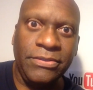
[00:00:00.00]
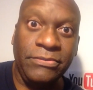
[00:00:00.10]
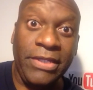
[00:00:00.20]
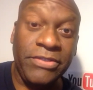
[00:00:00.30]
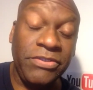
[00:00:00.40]

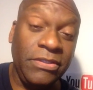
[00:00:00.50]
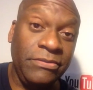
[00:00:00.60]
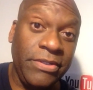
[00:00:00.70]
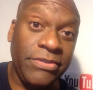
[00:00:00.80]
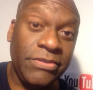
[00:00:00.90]
Well, actually,
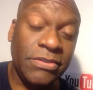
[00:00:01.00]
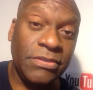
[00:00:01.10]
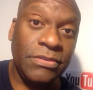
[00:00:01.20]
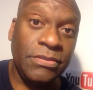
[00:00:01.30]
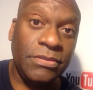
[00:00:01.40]
there is,
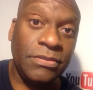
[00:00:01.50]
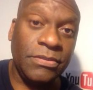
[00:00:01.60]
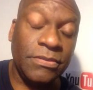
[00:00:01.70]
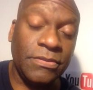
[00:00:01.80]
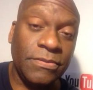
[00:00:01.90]

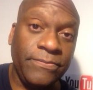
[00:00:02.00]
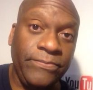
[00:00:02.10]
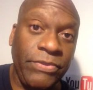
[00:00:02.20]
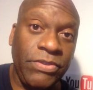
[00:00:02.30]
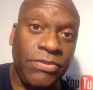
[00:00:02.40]

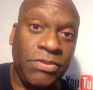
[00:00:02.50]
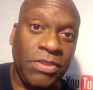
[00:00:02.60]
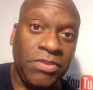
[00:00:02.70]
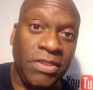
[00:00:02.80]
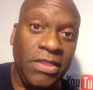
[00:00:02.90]

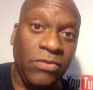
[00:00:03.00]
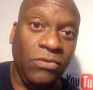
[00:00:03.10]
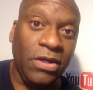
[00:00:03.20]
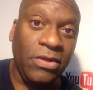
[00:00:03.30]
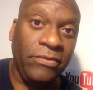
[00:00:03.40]
such that he can
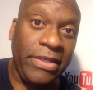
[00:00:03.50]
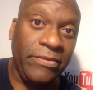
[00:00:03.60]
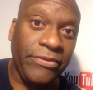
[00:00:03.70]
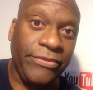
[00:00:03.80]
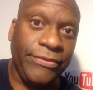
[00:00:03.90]
walk away
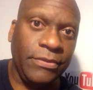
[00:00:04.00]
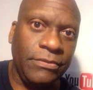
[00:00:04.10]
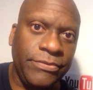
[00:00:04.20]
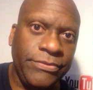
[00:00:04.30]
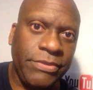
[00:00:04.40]
with
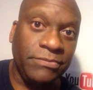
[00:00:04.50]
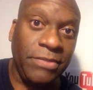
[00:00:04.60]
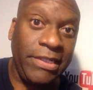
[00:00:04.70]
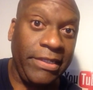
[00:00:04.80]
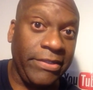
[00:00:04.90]
some
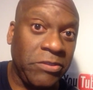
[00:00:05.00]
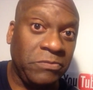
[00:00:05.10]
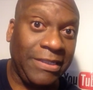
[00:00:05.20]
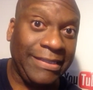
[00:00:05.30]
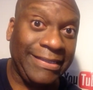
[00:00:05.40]
money in his
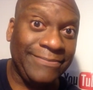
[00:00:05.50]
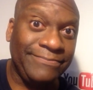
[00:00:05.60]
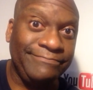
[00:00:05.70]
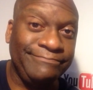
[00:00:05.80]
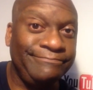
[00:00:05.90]
pocket.
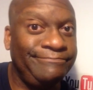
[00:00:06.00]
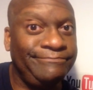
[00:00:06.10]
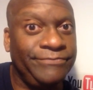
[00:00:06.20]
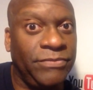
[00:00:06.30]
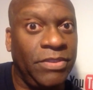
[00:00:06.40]

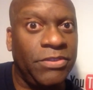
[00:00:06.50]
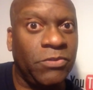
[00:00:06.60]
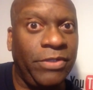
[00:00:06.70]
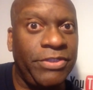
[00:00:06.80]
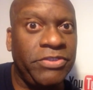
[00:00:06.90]
It is
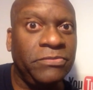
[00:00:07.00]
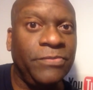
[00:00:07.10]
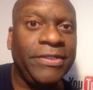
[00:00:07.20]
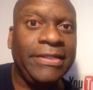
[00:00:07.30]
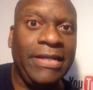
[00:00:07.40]

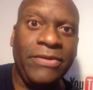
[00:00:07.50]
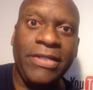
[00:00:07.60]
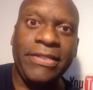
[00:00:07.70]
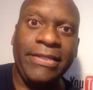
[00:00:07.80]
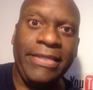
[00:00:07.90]
questionable, but now I,
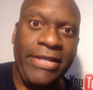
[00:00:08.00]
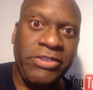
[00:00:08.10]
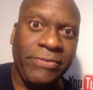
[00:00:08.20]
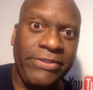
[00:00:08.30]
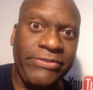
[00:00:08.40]
I
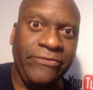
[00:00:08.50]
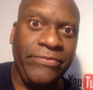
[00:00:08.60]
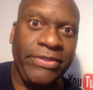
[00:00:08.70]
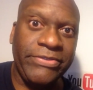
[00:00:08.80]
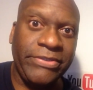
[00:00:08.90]
catch myself
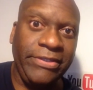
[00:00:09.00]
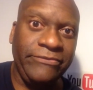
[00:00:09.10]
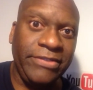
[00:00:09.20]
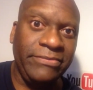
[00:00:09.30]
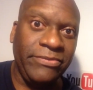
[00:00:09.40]
because I think
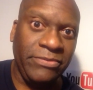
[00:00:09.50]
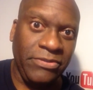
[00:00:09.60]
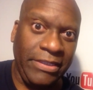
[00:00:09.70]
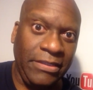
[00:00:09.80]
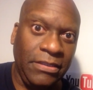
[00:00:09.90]
of Doug
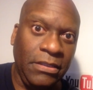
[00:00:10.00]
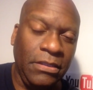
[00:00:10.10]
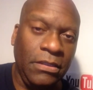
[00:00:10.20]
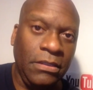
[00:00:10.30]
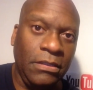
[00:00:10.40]
Marrone,
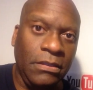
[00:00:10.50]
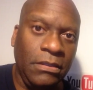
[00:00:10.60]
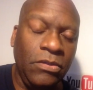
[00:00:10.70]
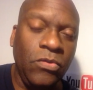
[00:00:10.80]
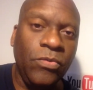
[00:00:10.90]

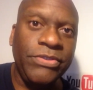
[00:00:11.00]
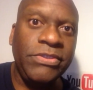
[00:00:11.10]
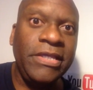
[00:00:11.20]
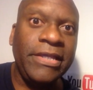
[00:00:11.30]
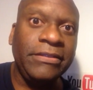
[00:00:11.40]
who was
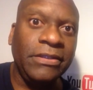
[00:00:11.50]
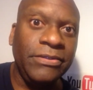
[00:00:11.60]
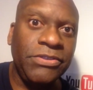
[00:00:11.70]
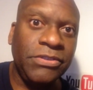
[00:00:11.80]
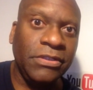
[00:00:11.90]
the head
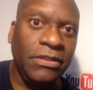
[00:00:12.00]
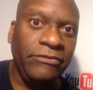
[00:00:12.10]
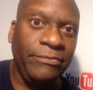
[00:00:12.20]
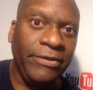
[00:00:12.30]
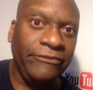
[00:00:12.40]
coach
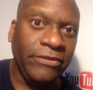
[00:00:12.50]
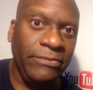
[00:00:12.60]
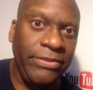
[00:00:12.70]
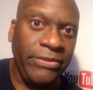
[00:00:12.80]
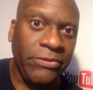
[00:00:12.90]
of the Buffalo
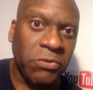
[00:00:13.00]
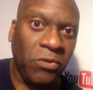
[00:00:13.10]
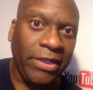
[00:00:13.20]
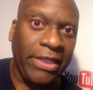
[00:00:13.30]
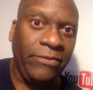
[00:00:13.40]
Bills,
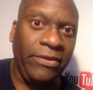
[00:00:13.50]
walking